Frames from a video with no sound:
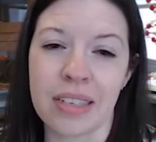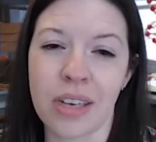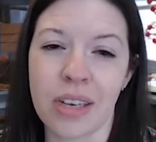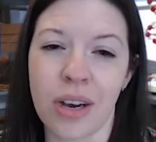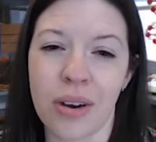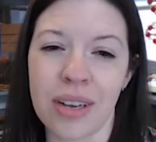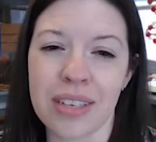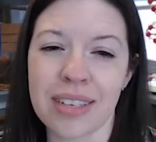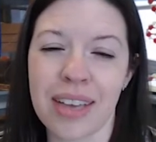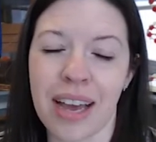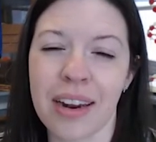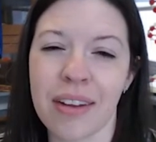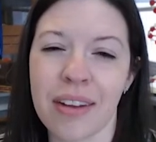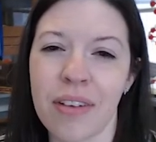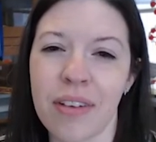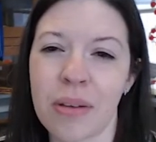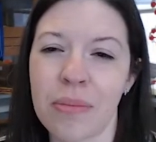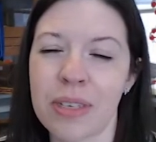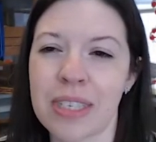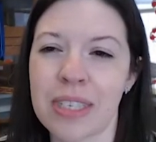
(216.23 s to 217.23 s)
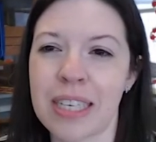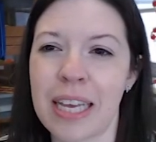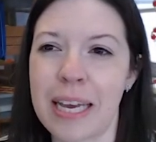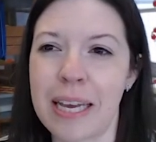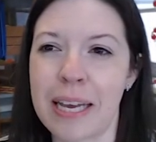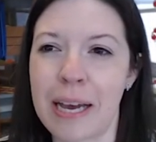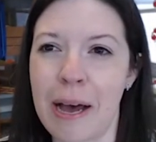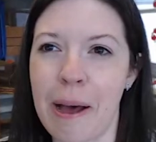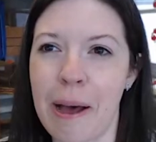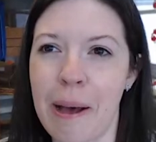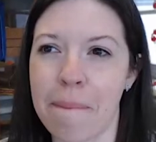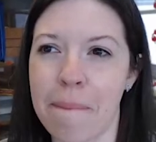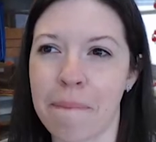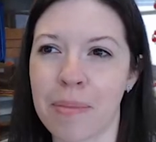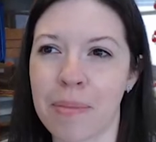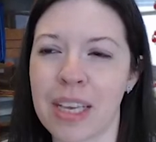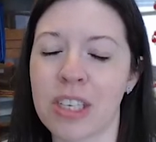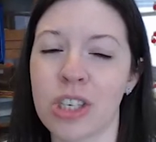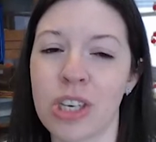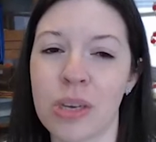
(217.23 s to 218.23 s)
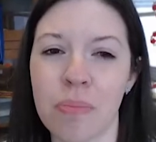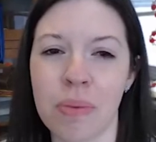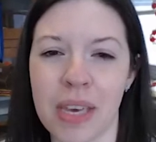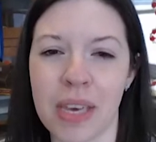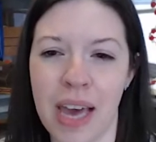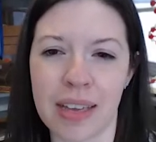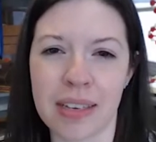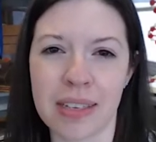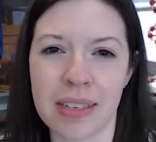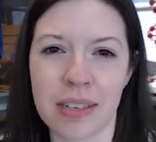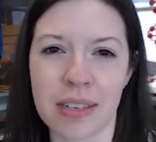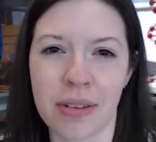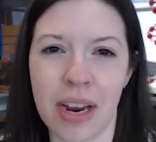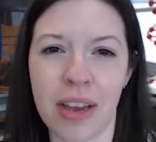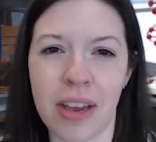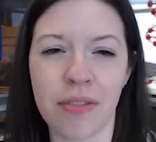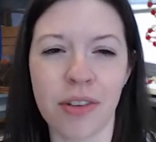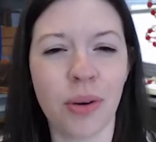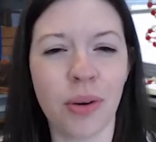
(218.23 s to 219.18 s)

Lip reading: So it's kind of almost like GPS, right?